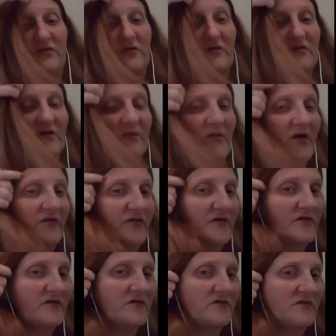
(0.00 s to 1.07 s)
use a
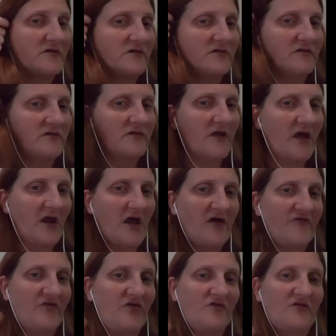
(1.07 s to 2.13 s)
method that I
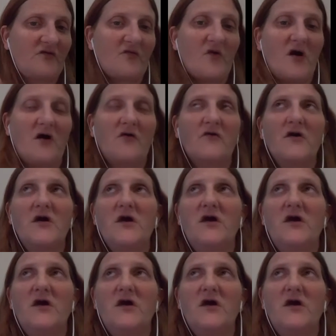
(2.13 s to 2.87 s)
hadn't used in a while.